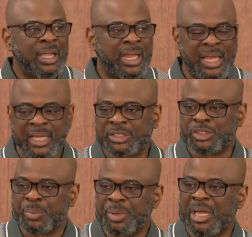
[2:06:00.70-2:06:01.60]
Can I ask
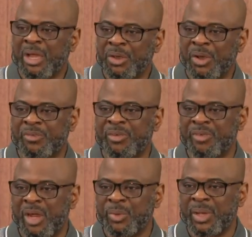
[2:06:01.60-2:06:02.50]
you to bring out your offering
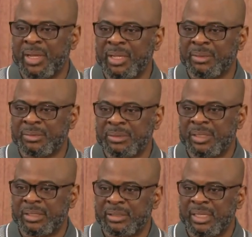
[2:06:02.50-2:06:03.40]
very quickly?
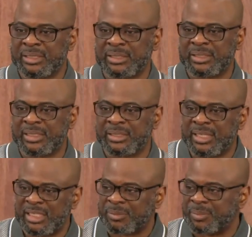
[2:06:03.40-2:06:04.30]
Let's
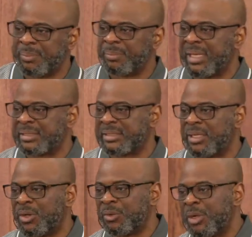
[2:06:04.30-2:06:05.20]
bless the
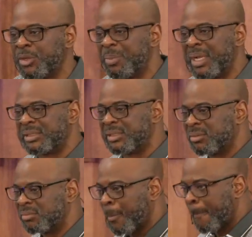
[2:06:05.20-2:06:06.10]
Lord. Were you blessed?